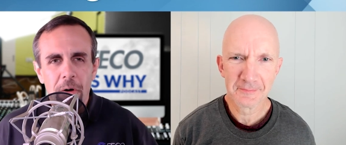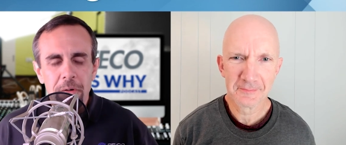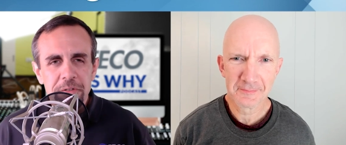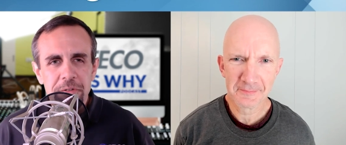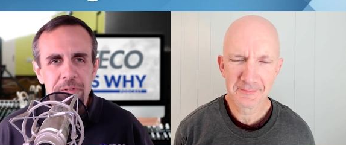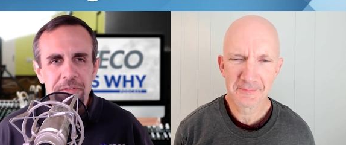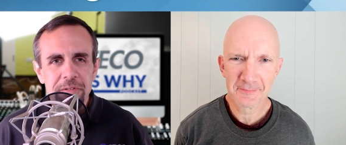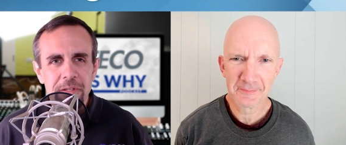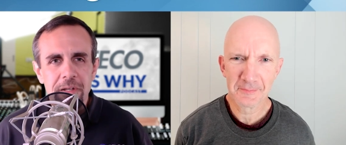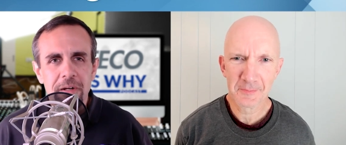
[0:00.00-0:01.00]
Speaker 1: all the
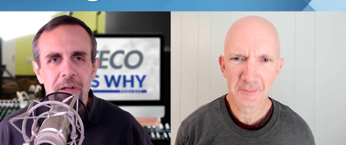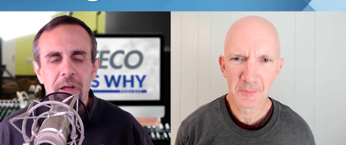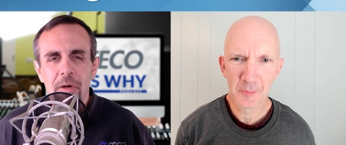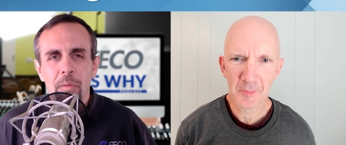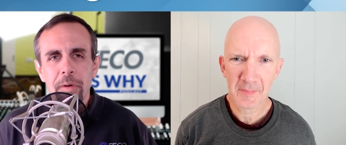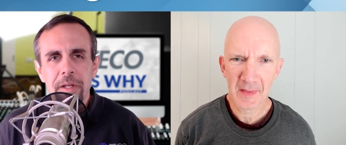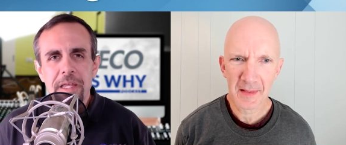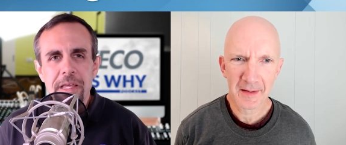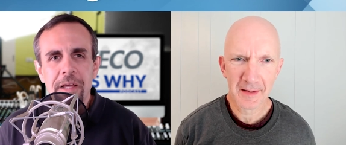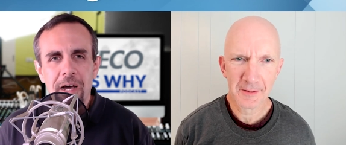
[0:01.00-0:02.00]
students in there what
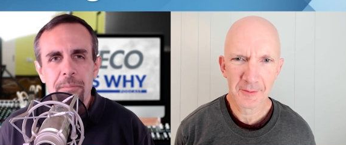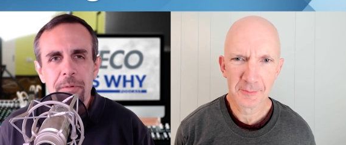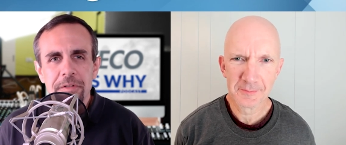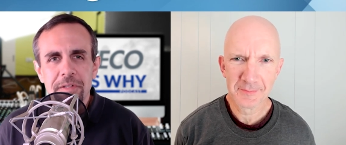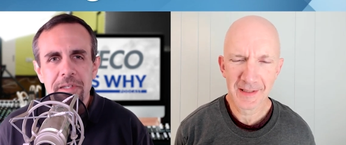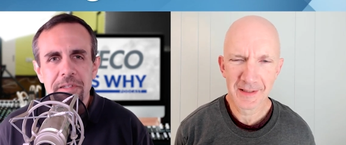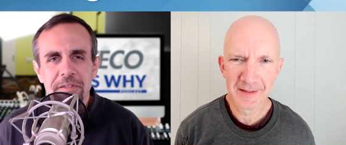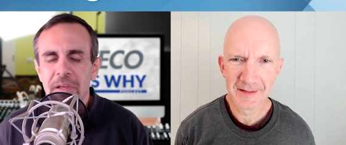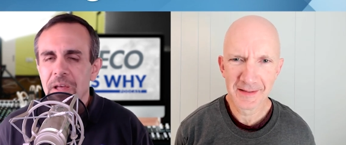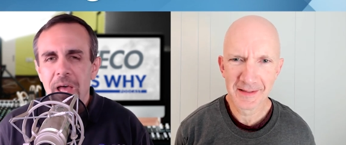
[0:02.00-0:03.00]
e-commerce
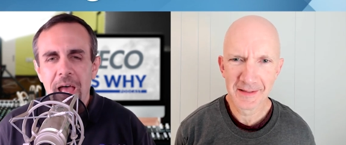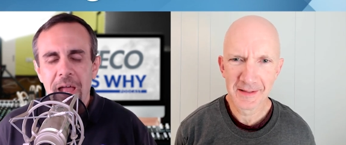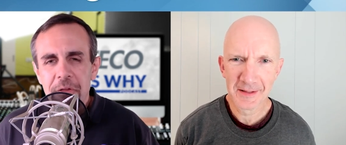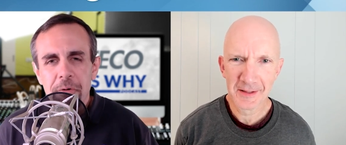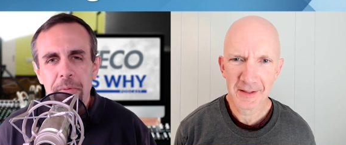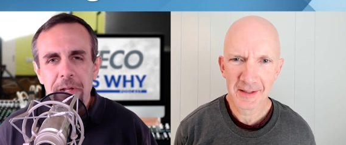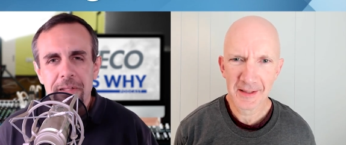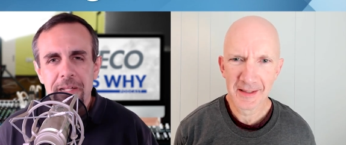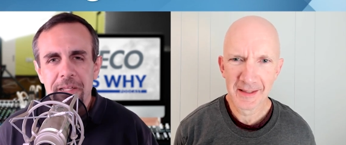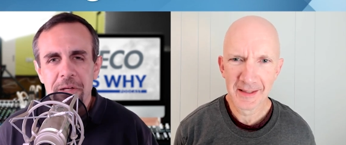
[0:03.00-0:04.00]
is. How are you going to
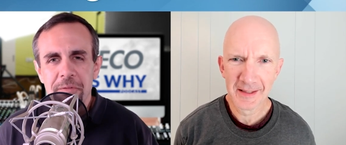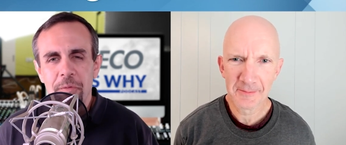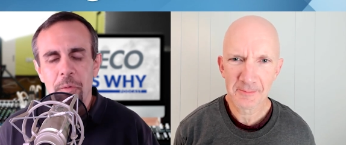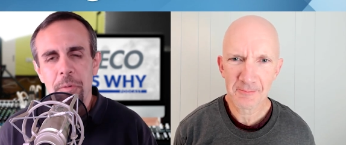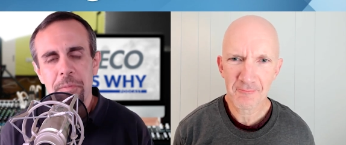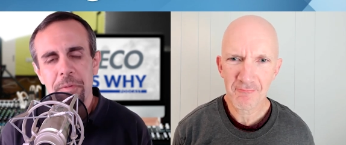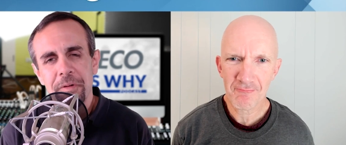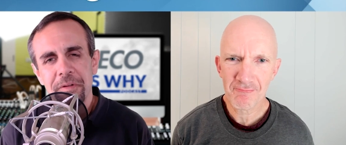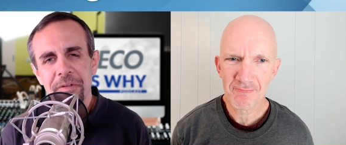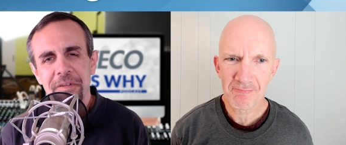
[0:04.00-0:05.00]
break that down for them?
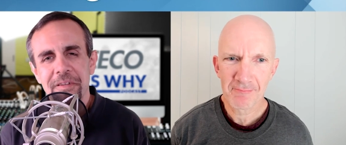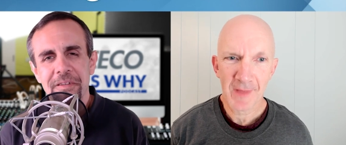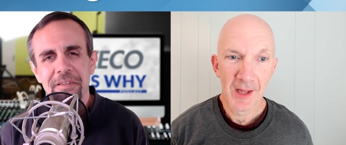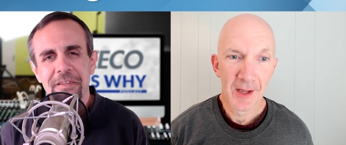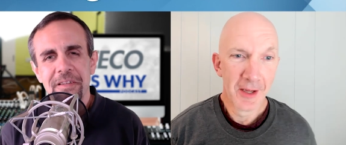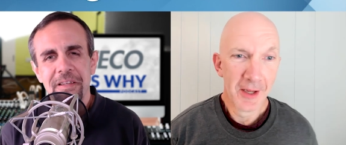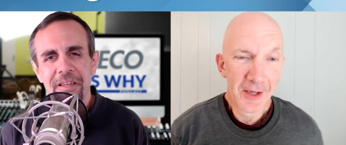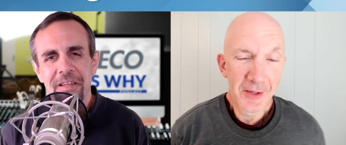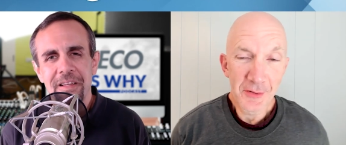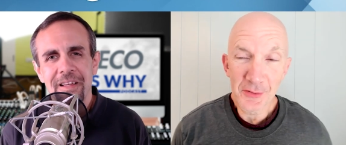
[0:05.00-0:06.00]

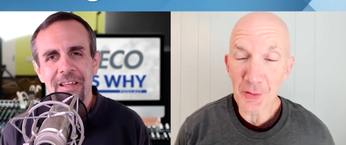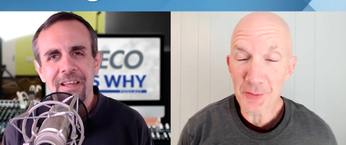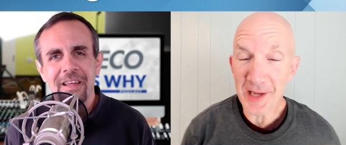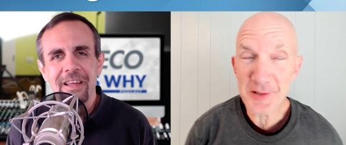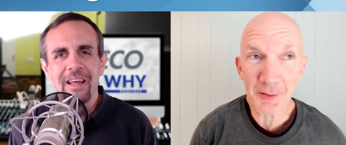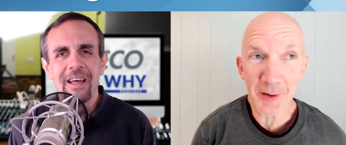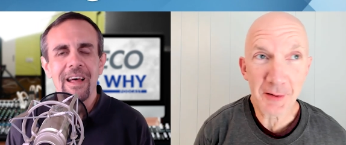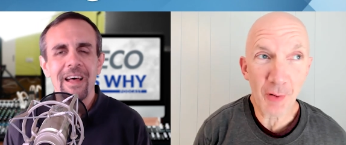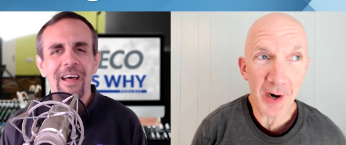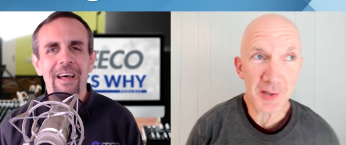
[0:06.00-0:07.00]
Speaker 2: Dude, that's a great
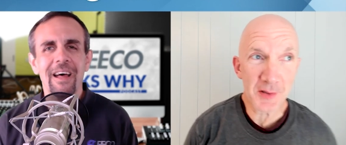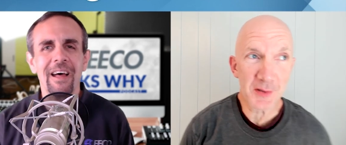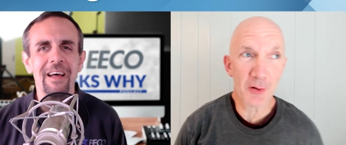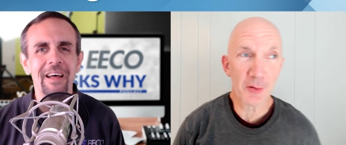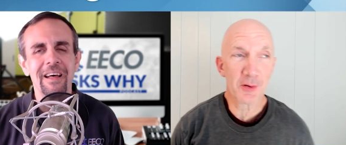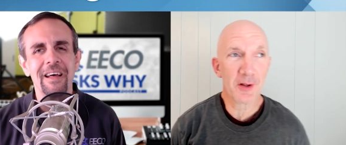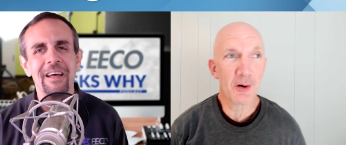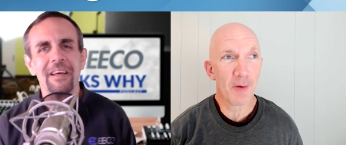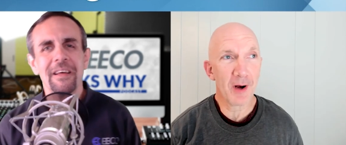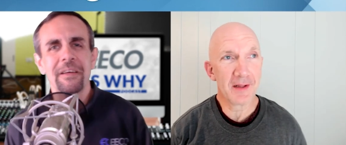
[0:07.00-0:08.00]
question. So you know
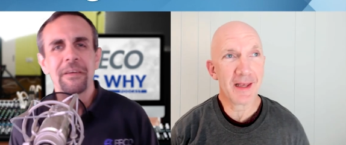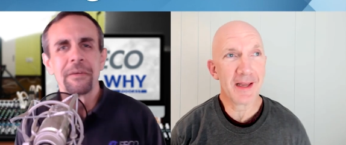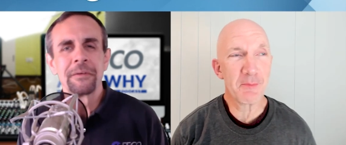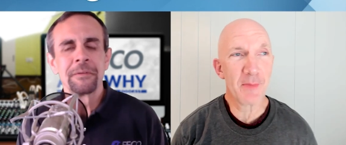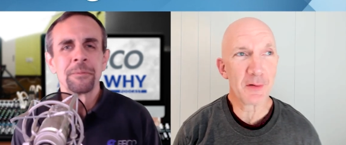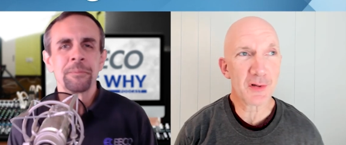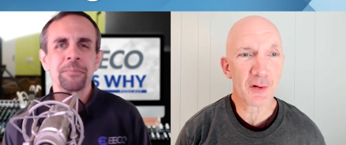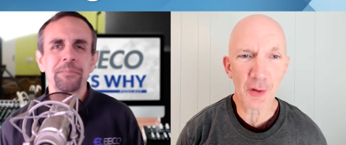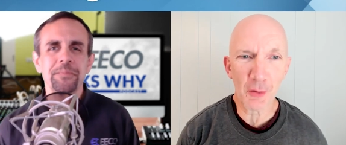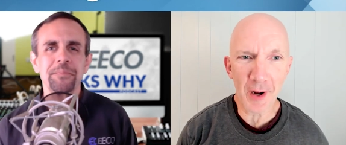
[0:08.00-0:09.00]
what, hitting middle,
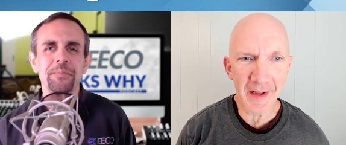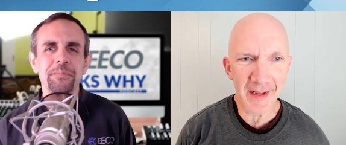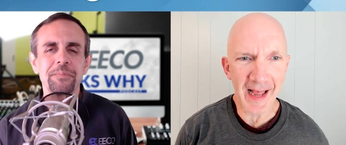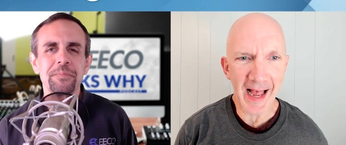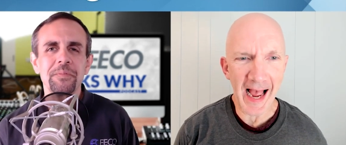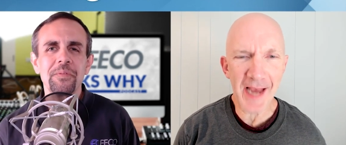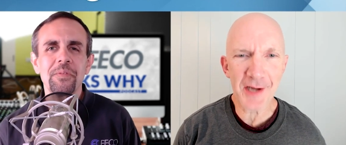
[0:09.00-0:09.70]
you know what. I